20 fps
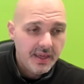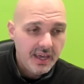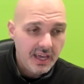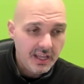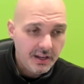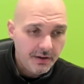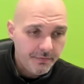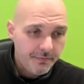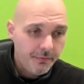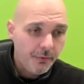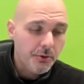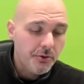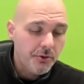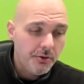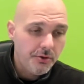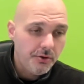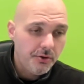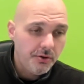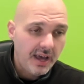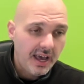it
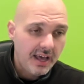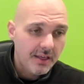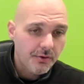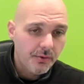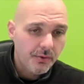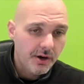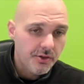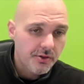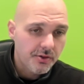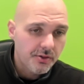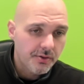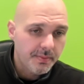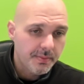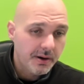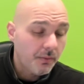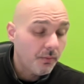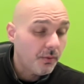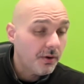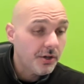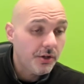forces you to ask questions
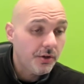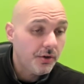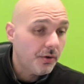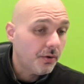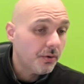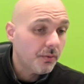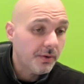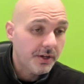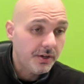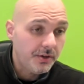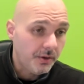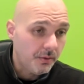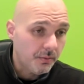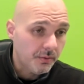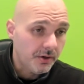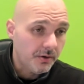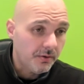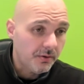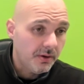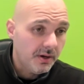about what do you know and what you don't
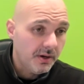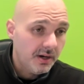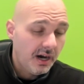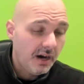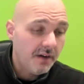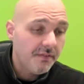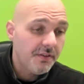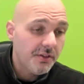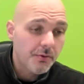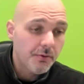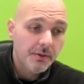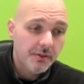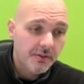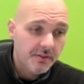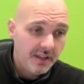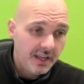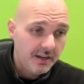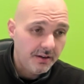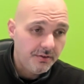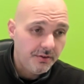know. How visible is
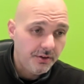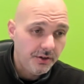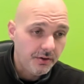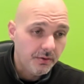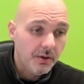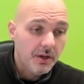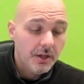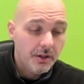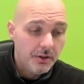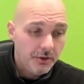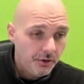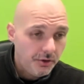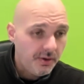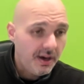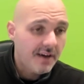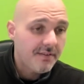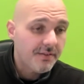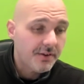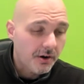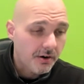data to you? Do you
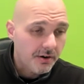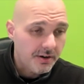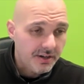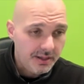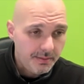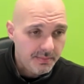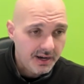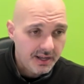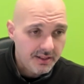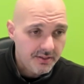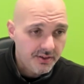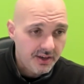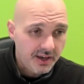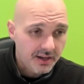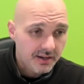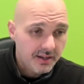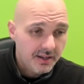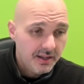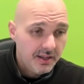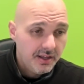have an R&D mindset?
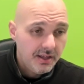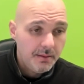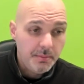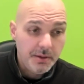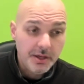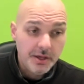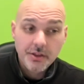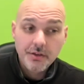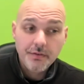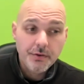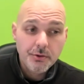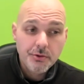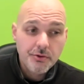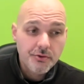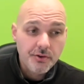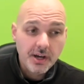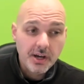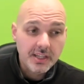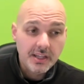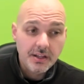Because if you're
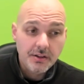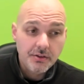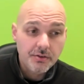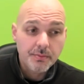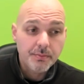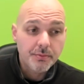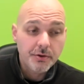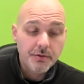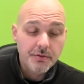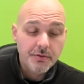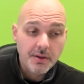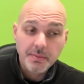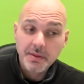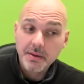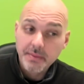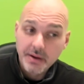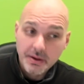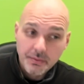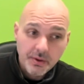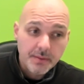struggling to improve
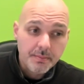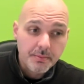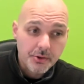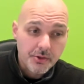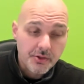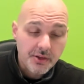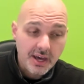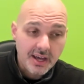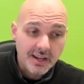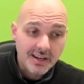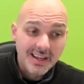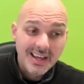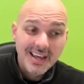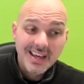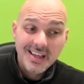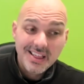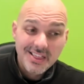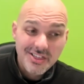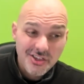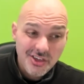something by 1%,
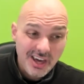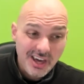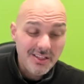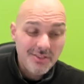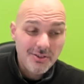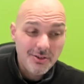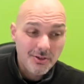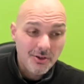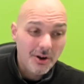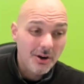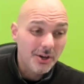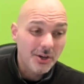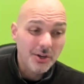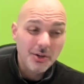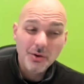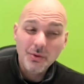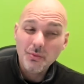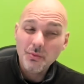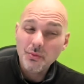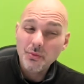chances are you
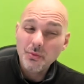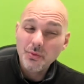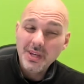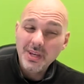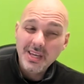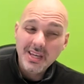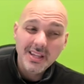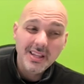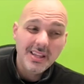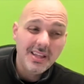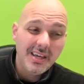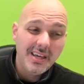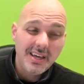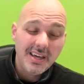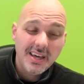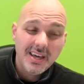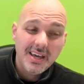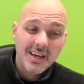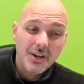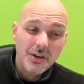don't
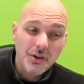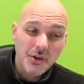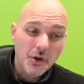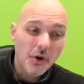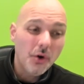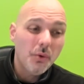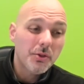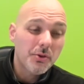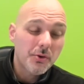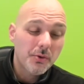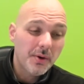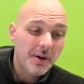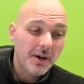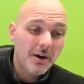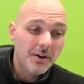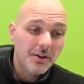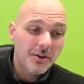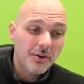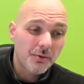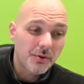really know what's going
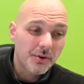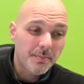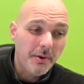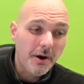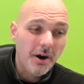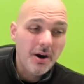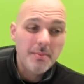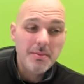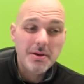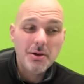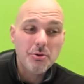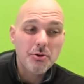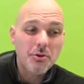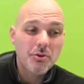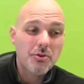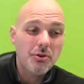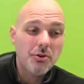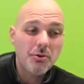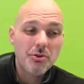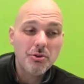on in your own department.
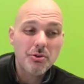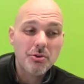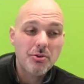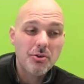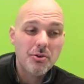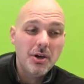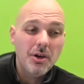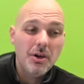You're just